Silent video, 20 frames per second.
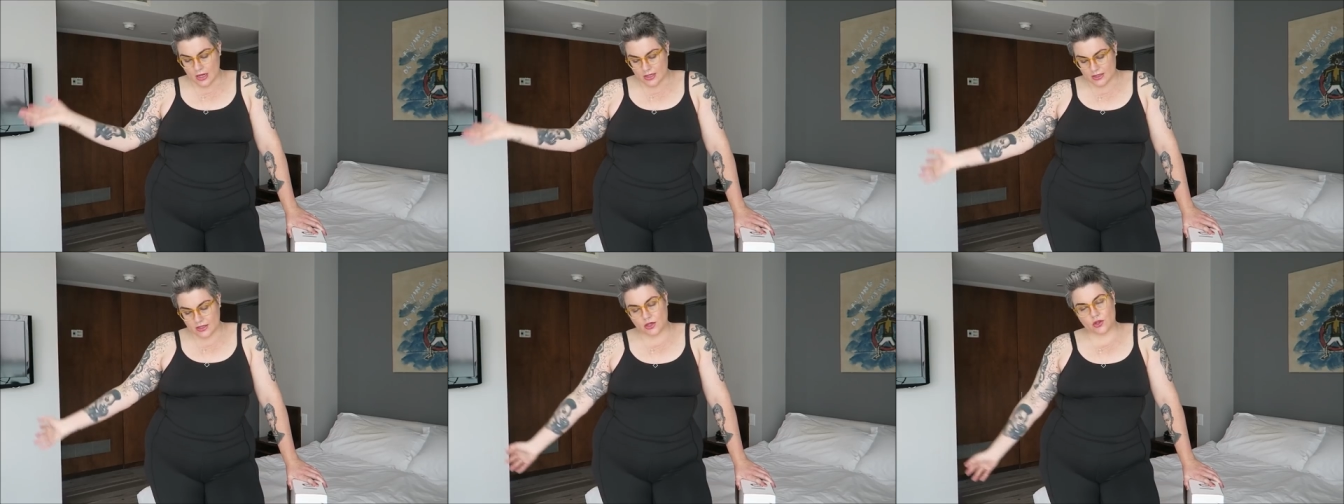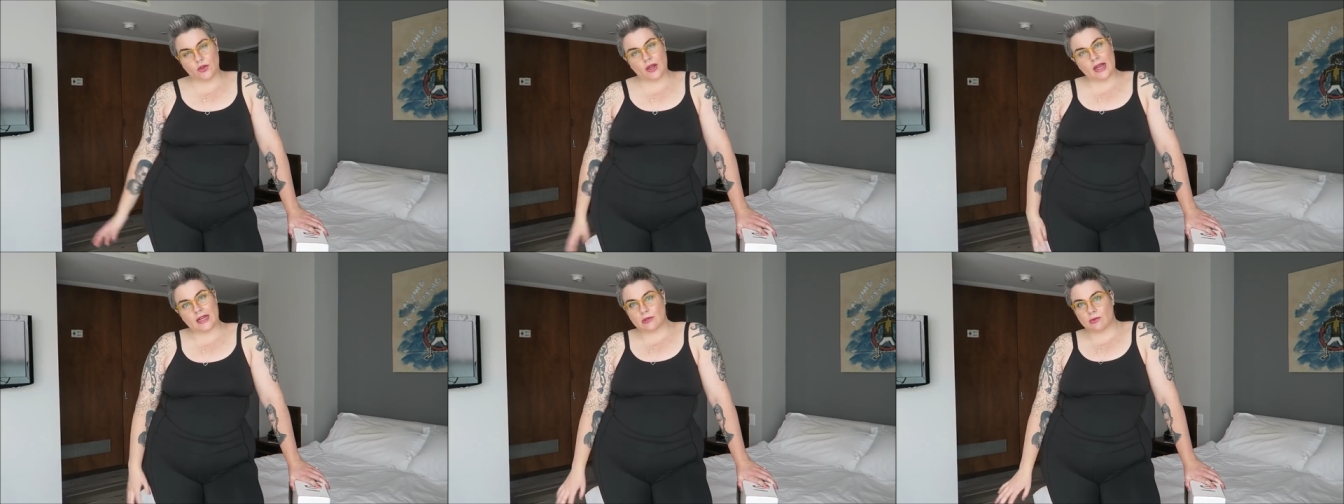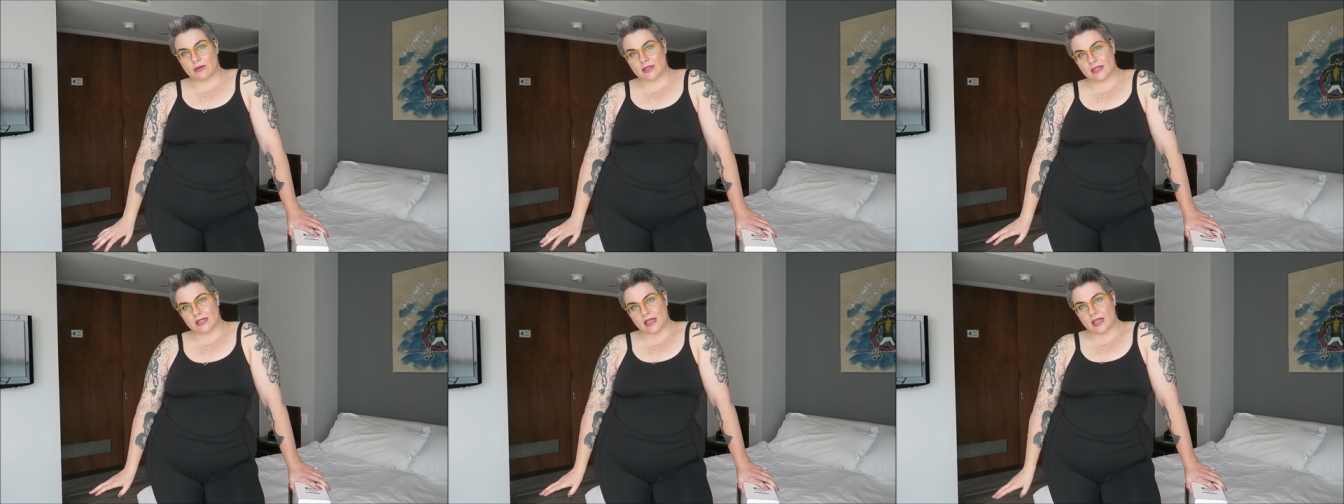So you guys
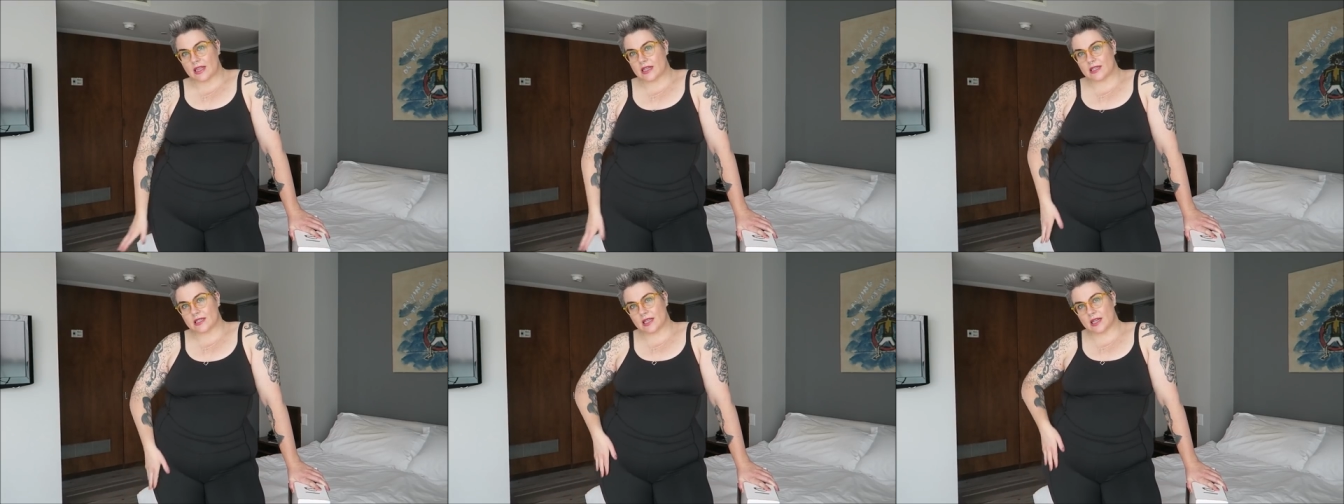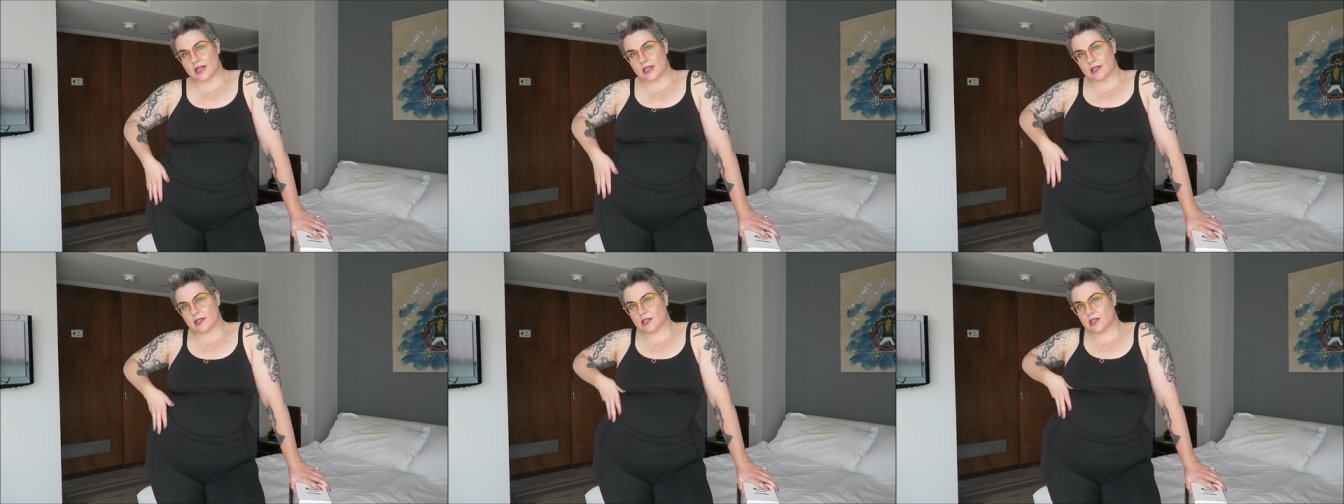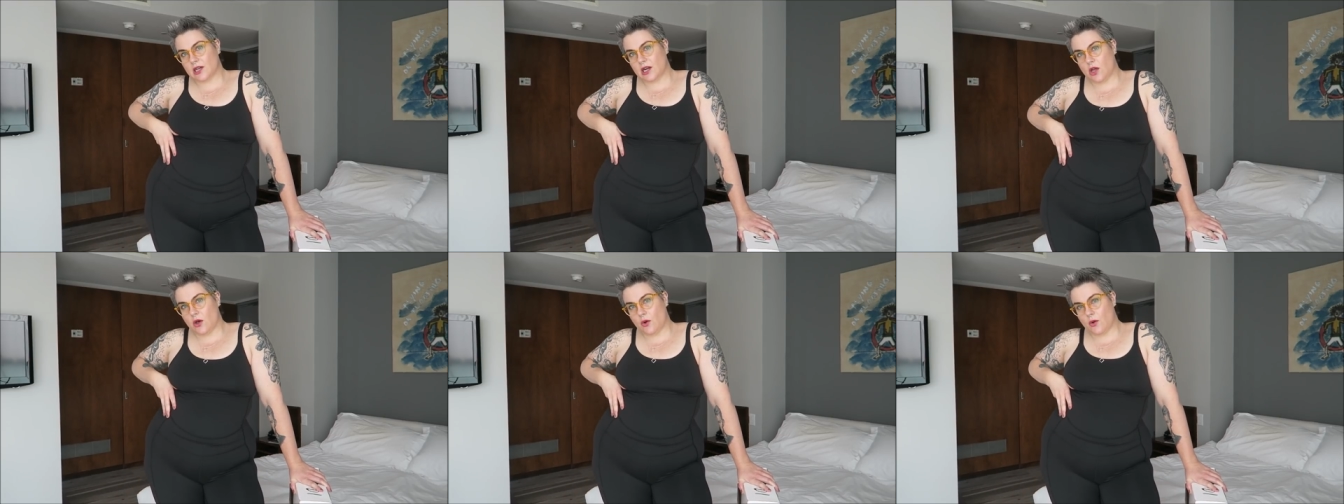will see this in its
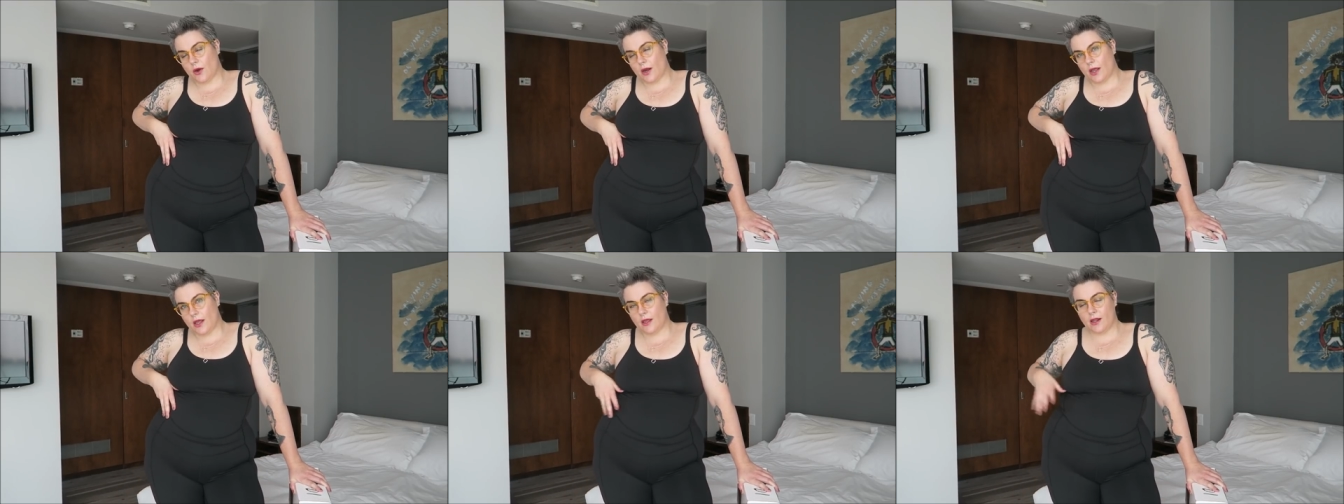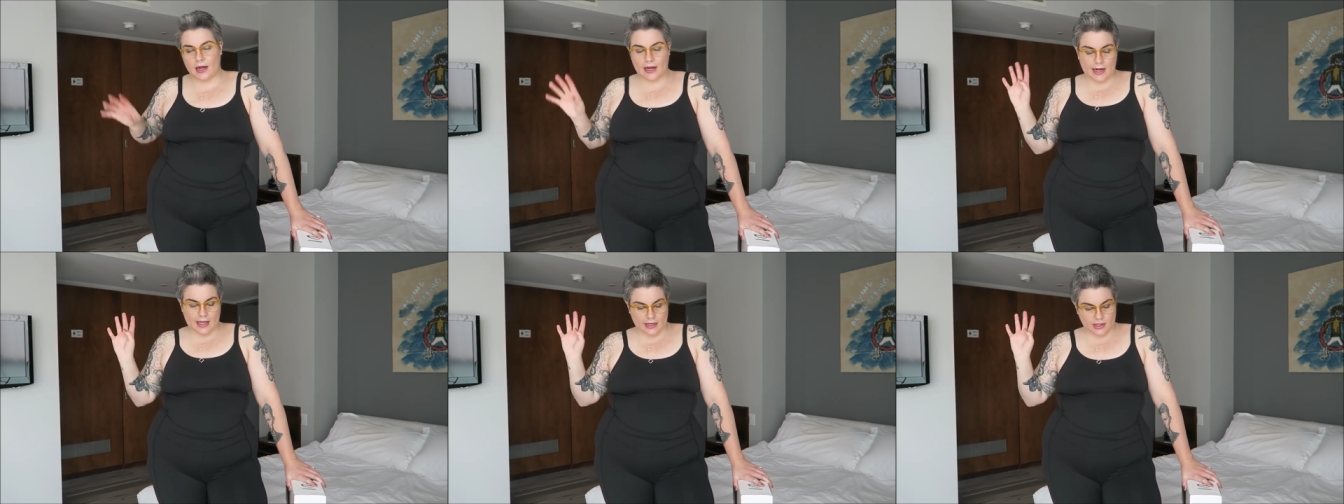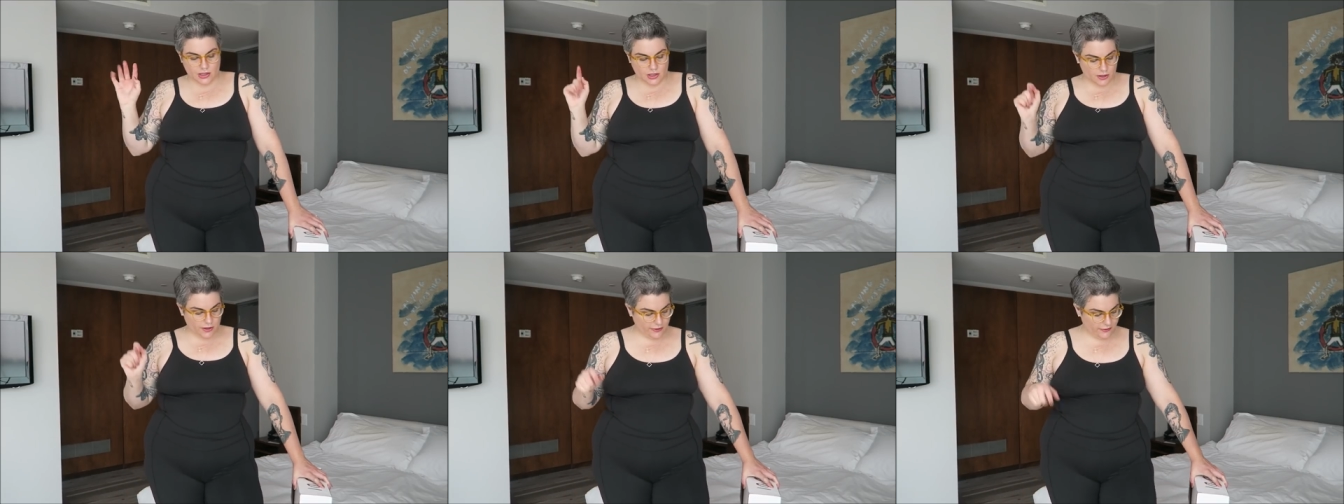glory
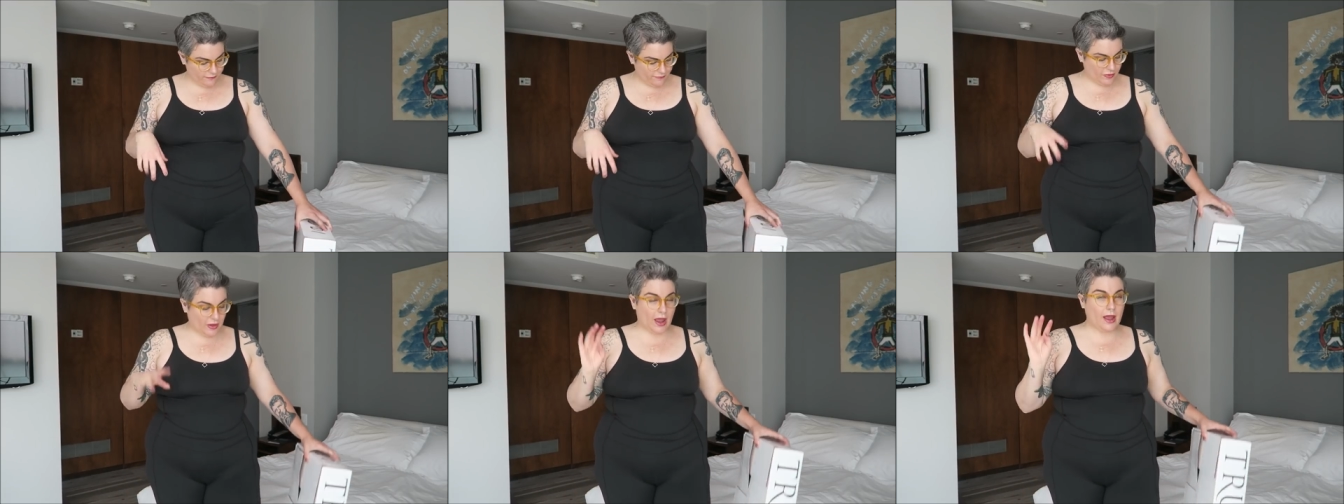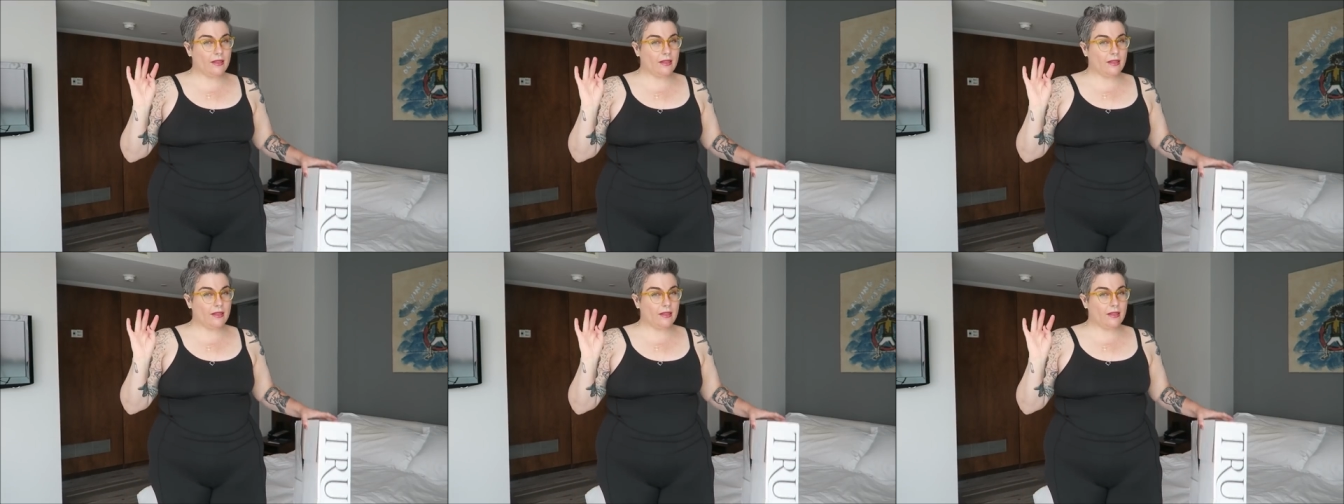later.